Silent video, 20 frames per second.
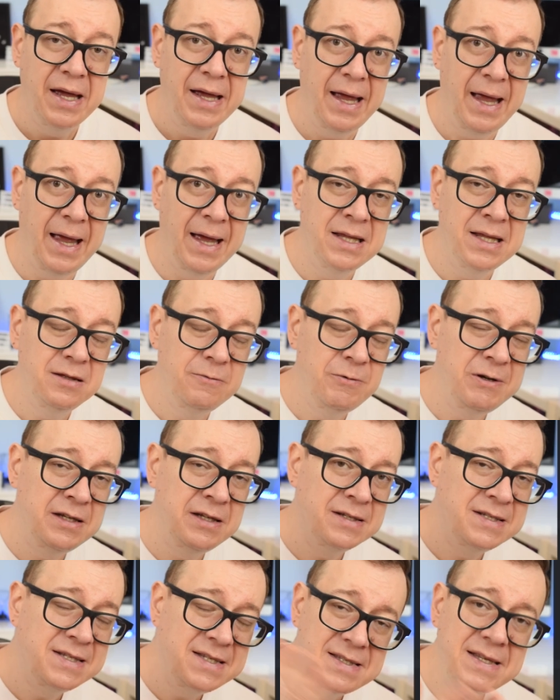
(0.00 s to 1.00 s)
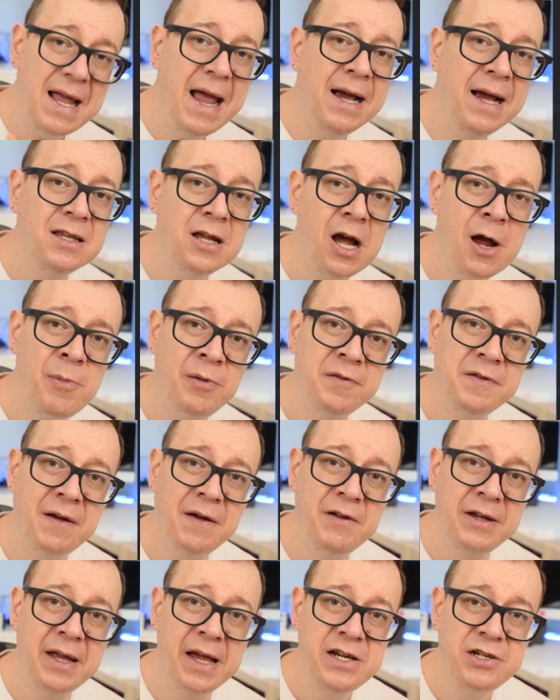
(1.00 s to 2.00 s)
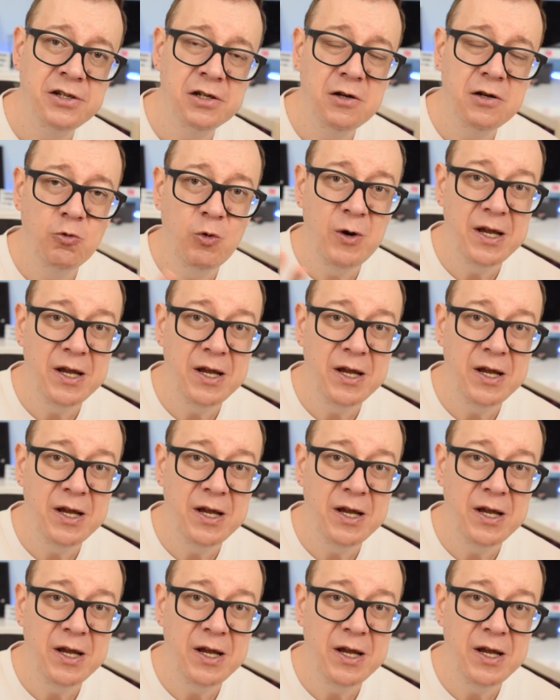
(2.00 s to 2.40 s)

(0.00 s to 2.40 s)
And with the stack type of navigation,